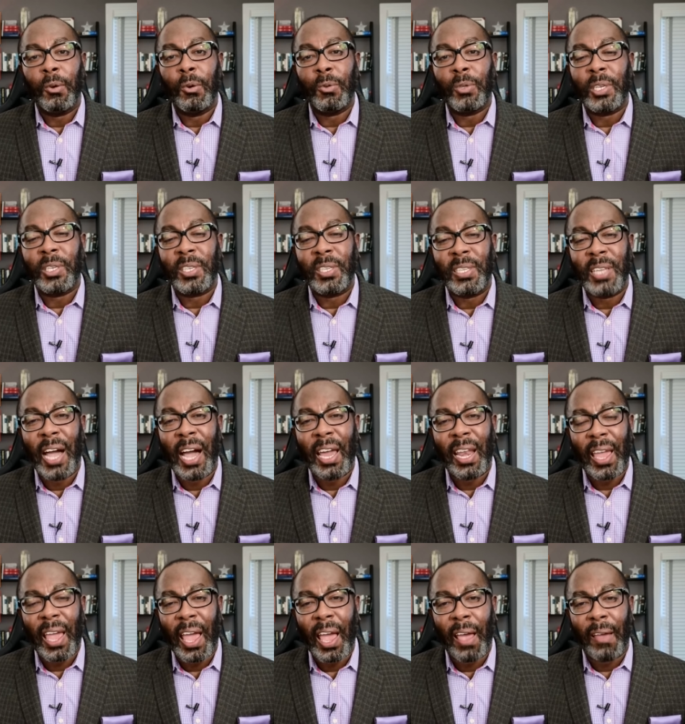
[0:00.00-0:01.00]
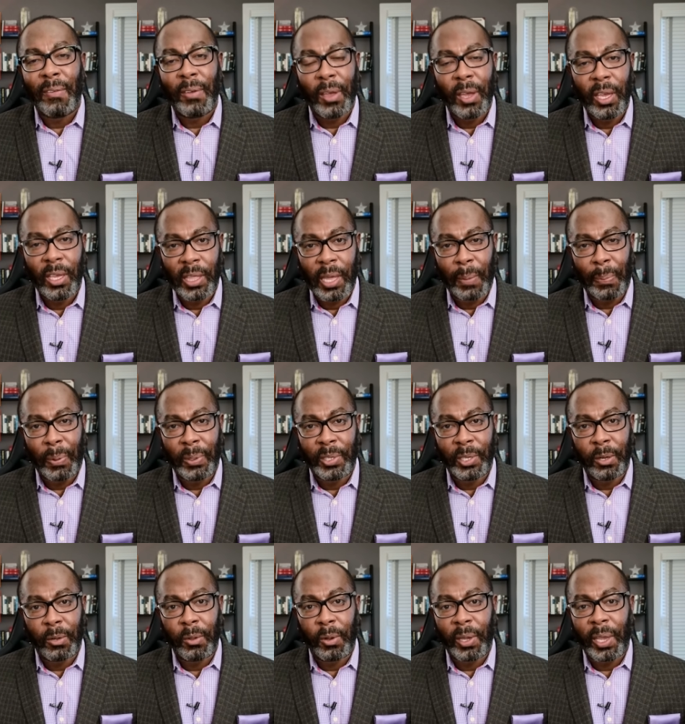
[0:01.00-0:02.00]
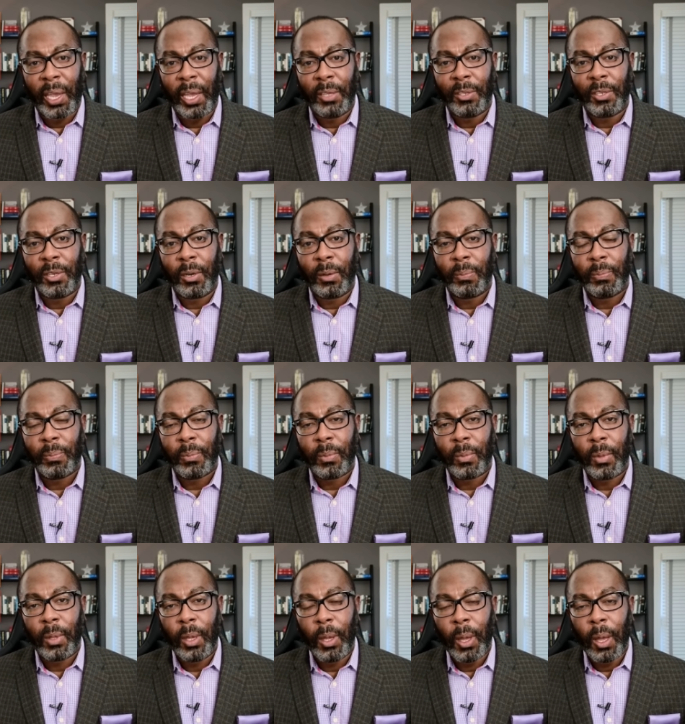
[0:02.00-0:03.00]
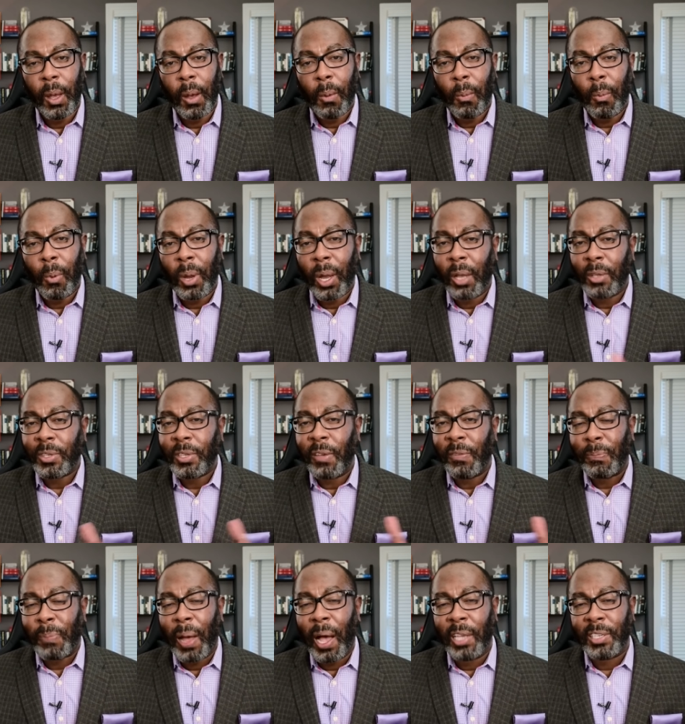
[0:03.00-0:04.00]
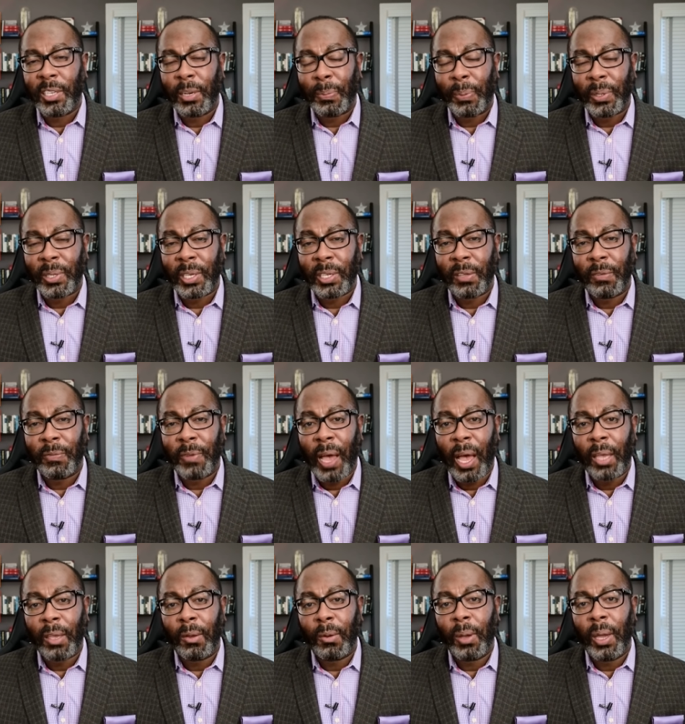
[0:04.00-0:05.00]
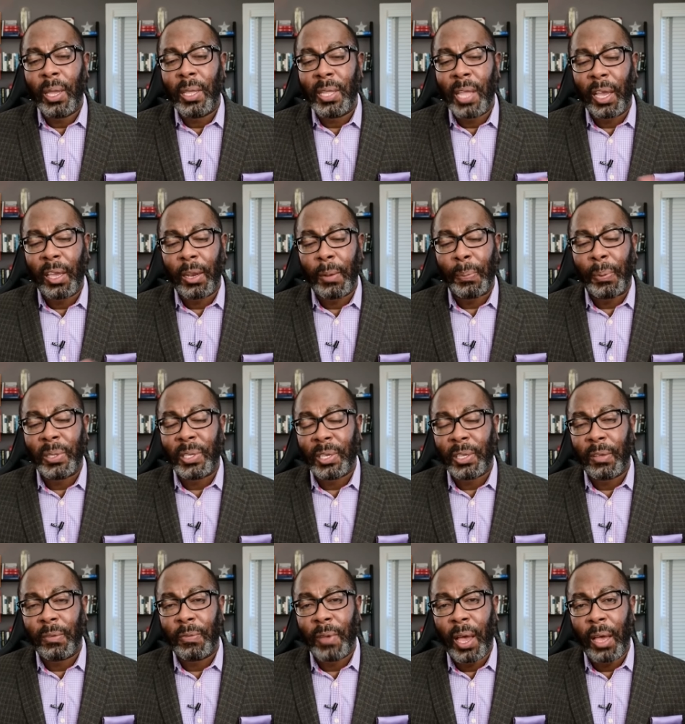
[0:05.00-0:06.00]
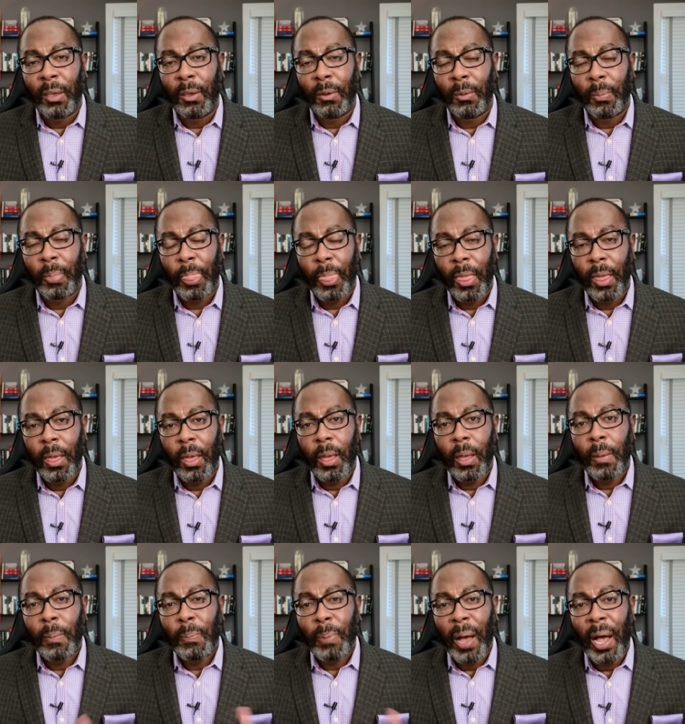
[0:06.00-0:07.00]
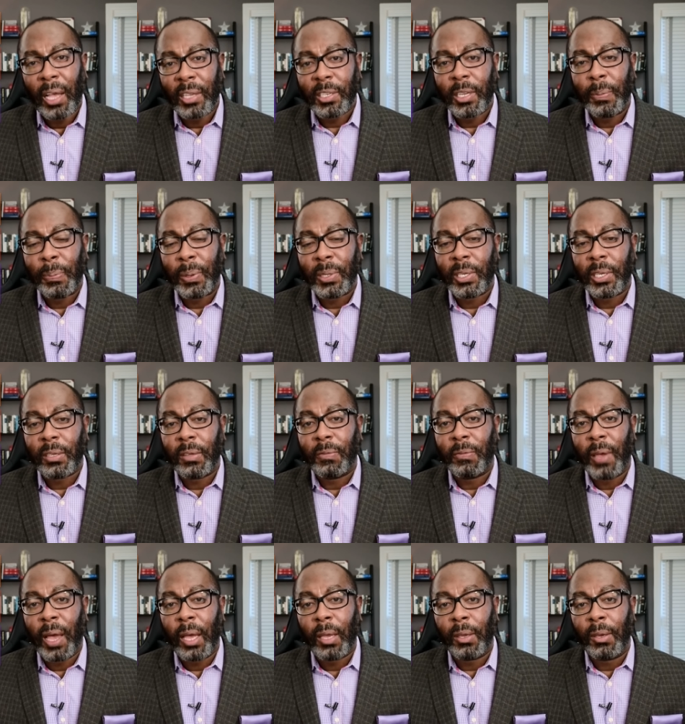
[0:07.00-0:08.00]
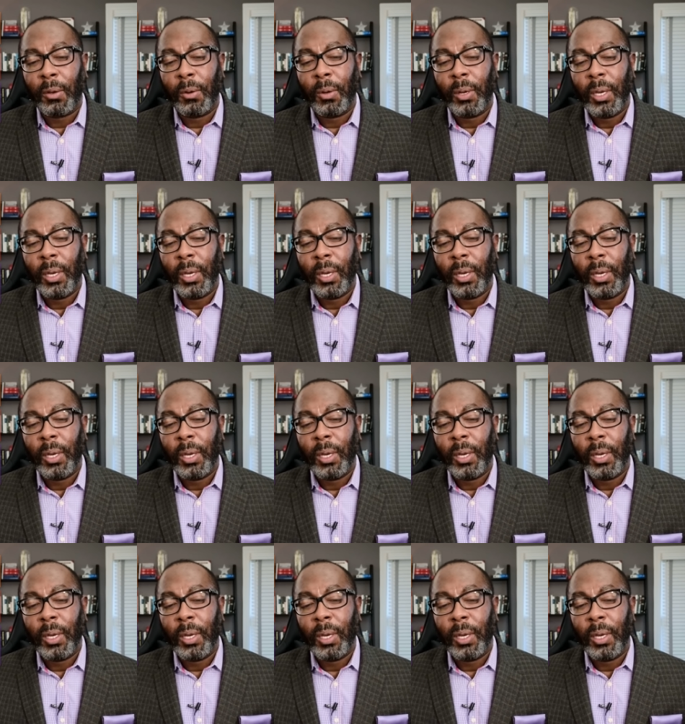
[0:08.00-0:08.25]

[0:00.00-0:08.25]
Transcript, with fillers: does not have that particular cancer. We also have positive predictive value and negative predictive value. Positive predictive value